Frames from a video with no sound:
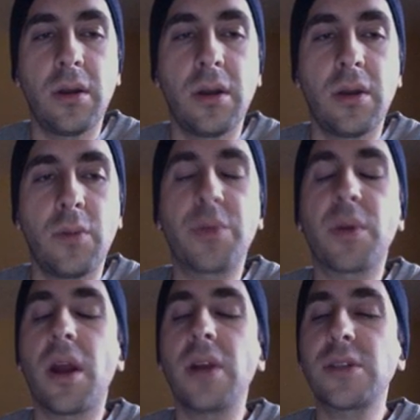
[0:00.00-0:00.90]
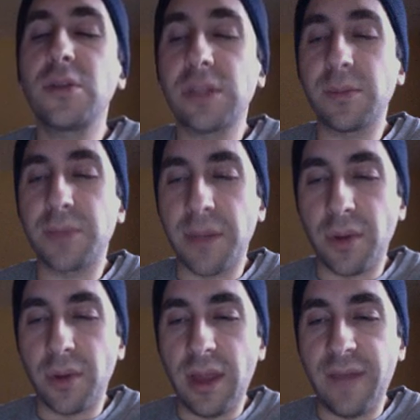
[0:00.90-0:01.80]
With regards to September
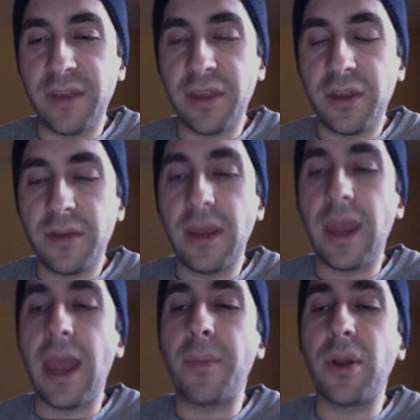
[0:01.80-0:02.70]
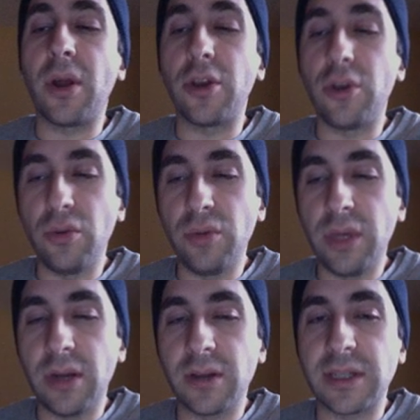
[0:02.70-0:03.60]
11th, it happened on New
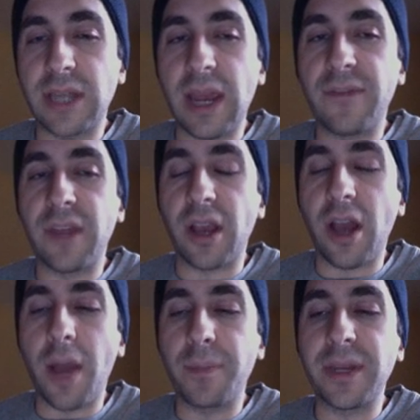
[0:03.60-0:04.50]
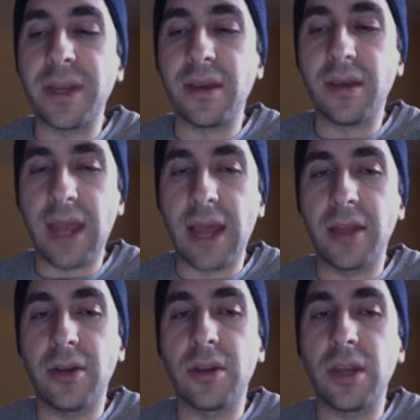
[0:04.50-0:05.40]
Year's Day of the Coptic
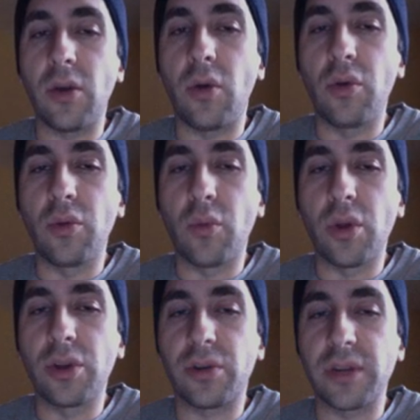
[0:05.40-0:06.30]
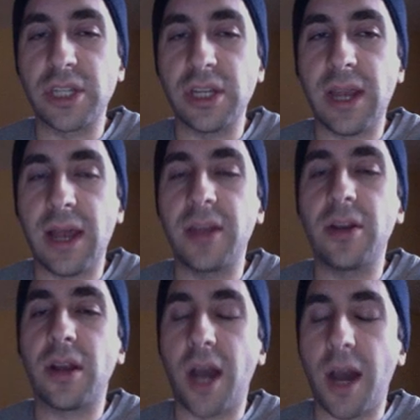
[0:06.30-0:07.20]
calendar, the Old World Christian calendar.
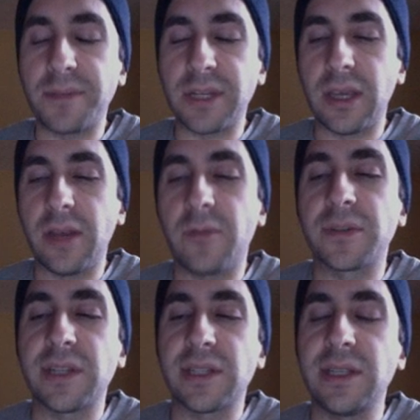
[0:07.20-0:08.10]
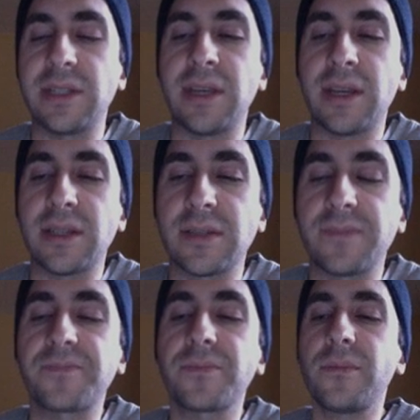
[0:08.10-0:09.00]
Coptic equals 66.
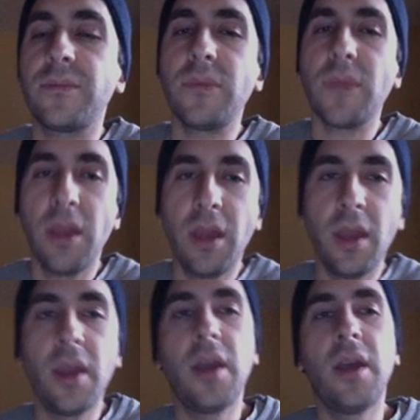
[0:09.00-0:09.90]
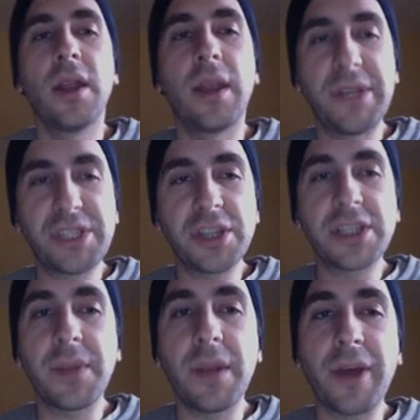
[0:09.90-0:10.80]
Let me show you
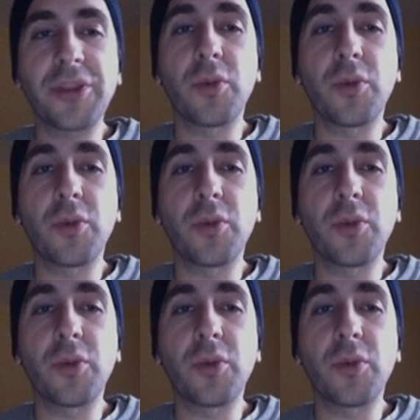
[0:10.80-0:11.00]
something about the word